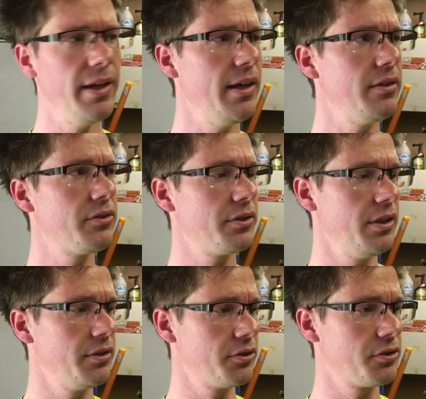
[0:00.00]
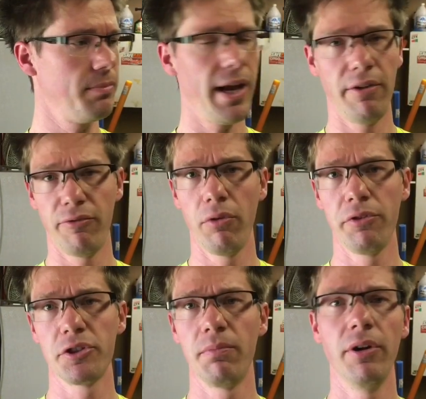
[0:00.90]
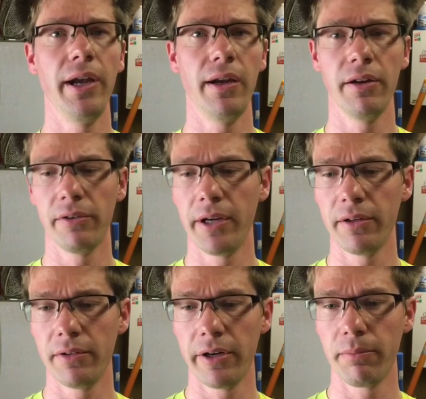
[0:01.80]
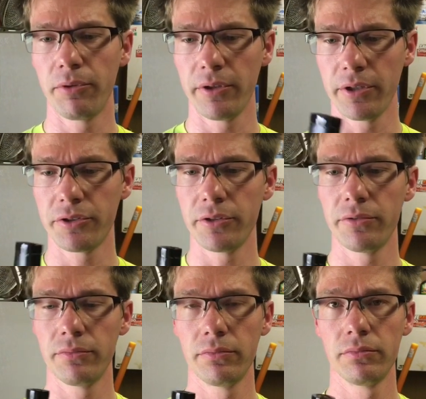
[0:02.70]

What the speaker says: it is made for this blade, unlike a lot of production